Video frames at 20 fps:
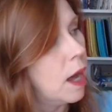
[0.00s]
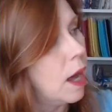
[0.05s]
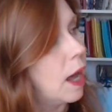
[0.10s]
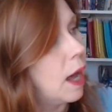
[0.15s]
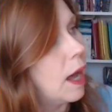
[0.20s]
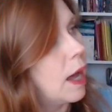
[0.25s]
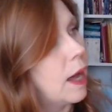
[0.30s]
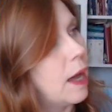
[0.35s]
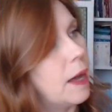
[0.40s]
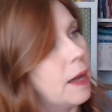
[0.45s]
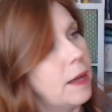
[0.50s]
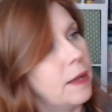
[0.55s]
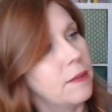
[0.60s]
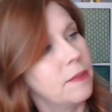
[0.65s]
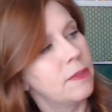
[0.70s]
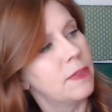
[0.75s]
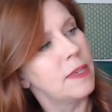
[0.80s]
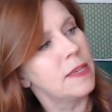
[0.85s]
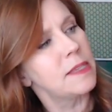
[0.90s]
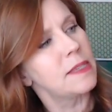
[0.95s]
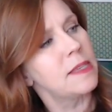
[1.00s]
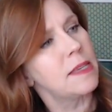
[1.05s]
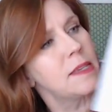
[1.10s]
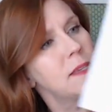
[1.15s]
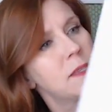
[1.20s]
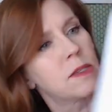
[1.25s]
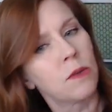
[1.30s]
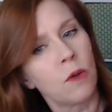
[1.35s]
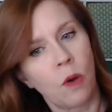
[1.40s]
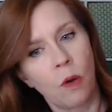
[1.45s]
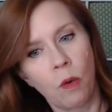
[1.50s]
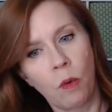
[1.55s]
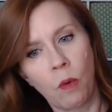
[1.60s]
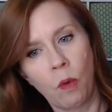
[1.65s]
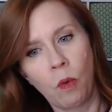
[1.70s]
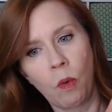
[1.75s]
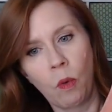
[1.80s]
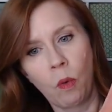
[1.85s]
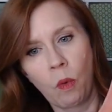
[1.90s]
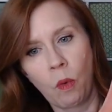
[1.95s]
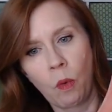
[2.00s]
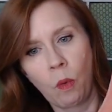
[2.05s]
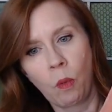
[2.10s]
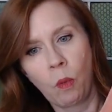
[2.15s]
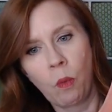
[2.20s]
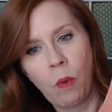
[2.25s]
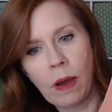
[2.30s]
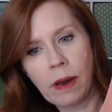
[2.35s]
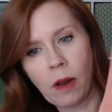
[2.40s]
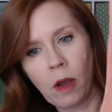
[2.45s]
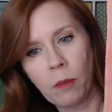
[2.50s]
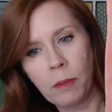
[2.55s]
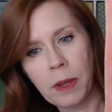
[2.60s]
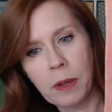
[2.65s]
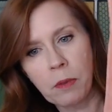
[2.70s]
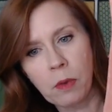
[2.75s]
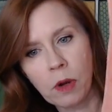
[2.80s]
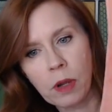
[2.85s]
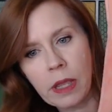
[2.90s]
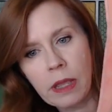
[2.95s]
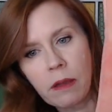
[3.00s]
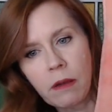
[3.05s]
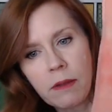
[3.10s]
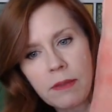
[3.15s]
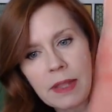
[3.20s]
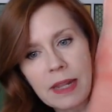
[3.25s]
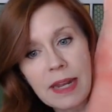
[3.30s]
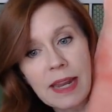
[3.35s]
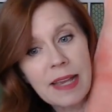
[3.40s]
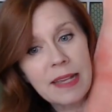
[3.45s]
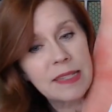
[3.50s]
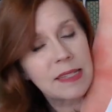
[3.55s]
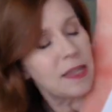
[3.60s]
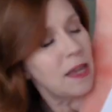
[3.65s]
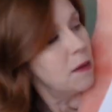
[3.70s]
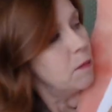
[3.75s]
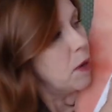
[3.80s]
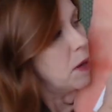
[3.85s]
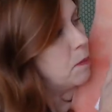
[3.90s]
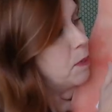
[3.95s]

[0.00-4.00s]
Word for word: uh, this is what I'll be working on the next time I